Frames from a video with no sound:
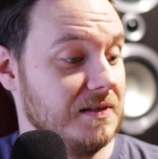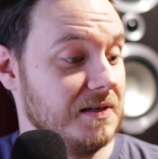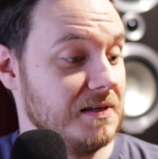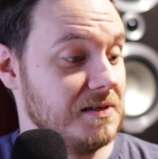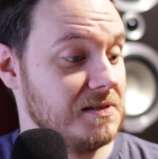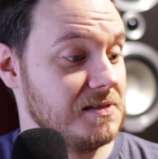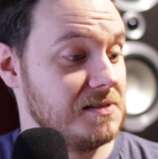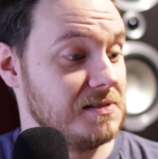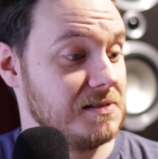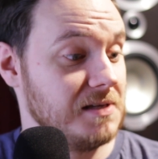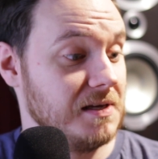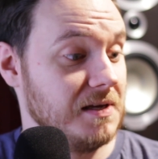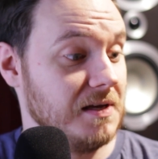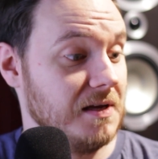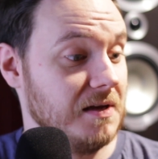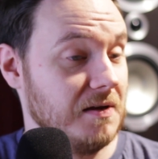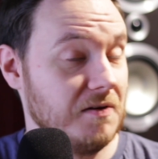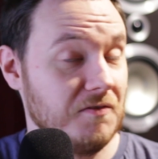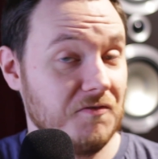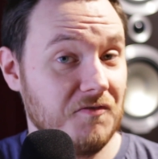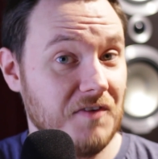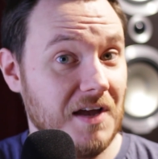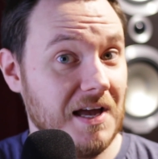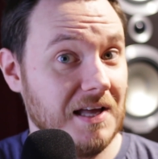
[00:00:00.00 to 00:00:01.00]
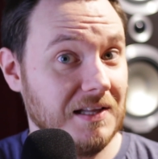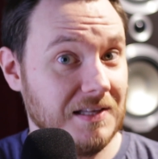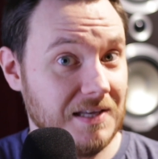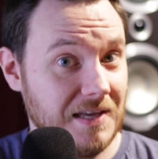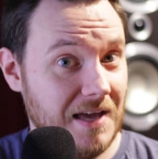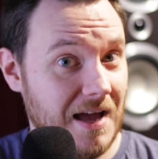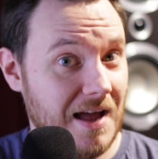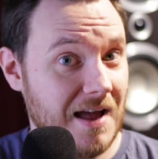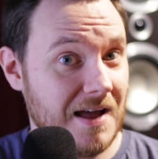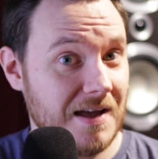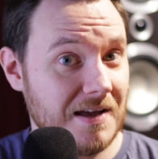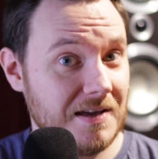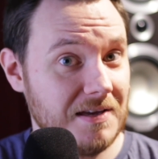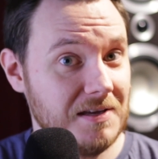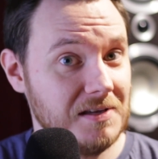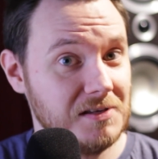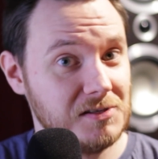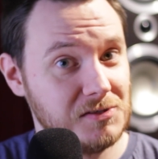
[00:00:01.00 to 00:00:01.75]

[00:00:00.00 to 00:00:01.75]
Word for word: that's fairly high.